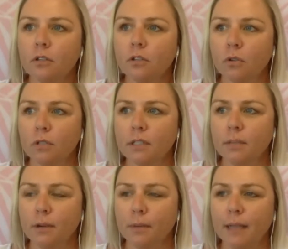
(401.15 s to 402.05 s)
talk to
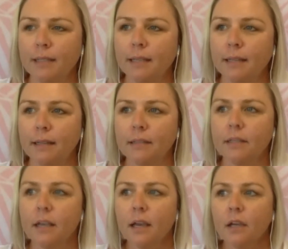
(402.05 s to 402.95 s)
someone about selling, there's
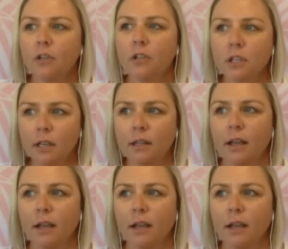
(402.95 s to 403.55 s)
usually